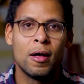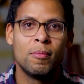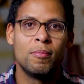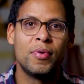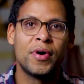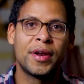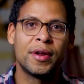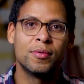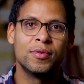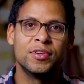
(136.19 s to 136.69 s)

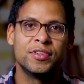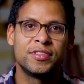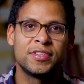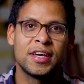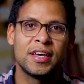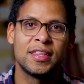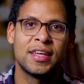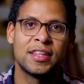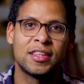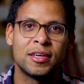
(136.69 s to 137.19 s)
But I will
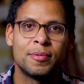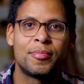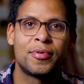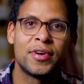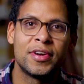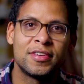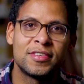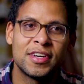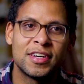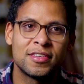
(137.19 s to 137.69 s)
say that the
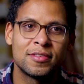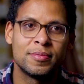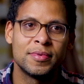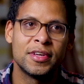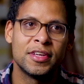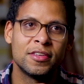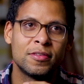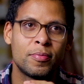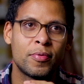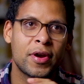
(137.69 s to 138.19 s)

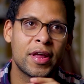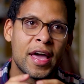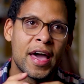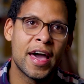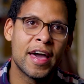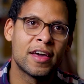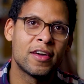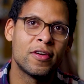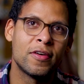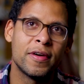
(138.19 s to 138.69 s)
pre-assessment is pretty
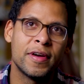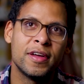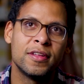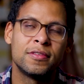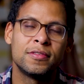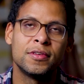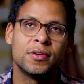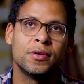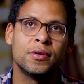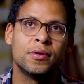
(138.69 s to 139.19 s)

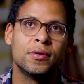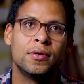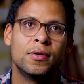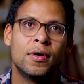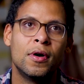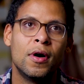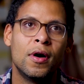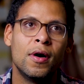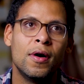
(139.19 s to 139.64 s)
accurate to